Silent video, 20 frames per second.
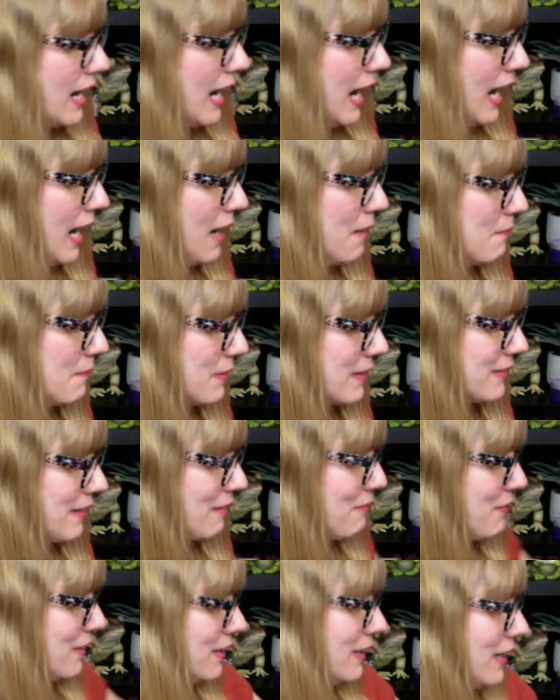because um, I
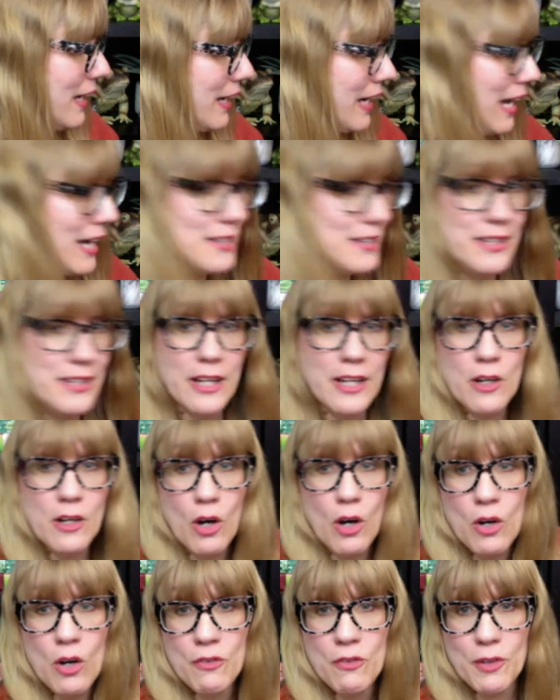feel like I did
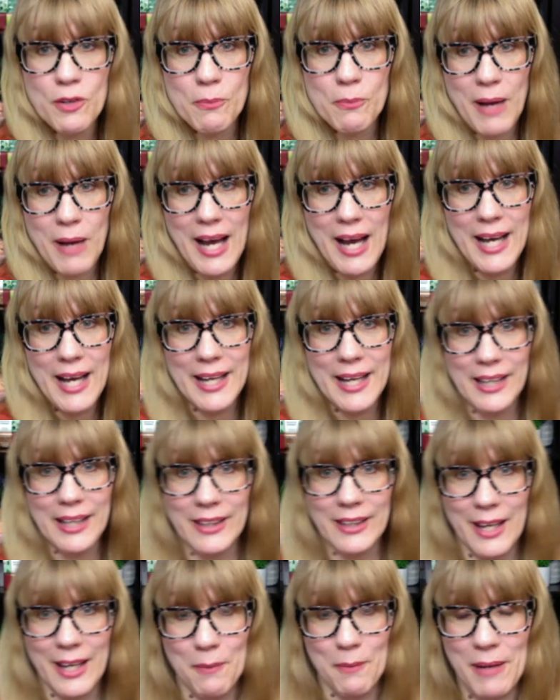overbuy a
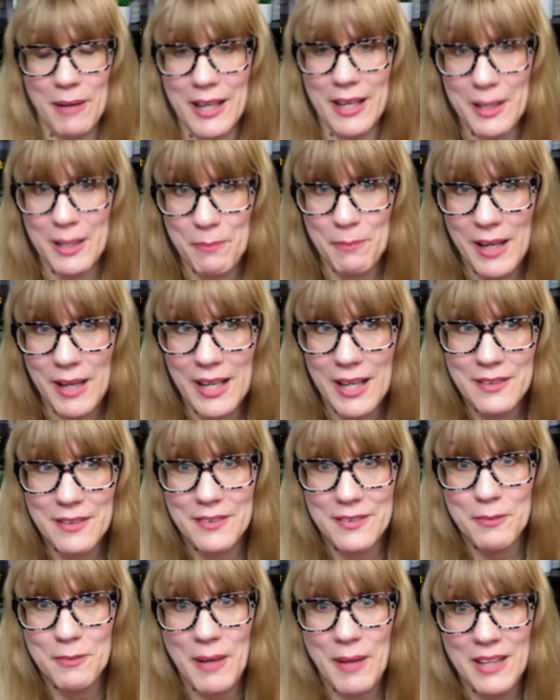lot of PocketBacs
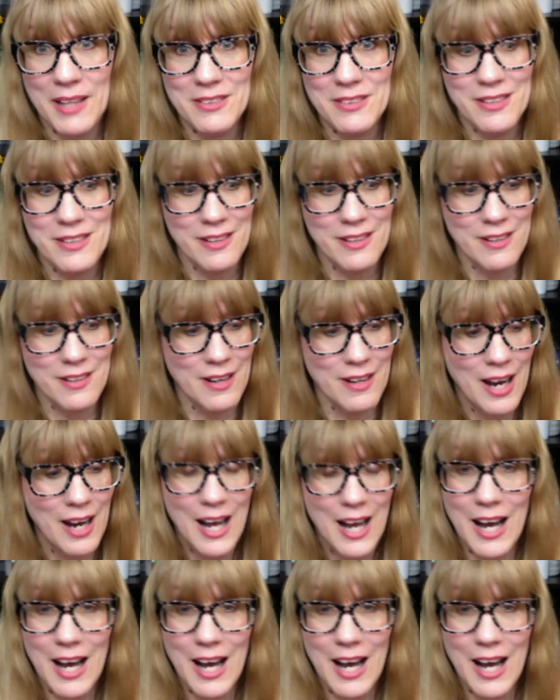this past year.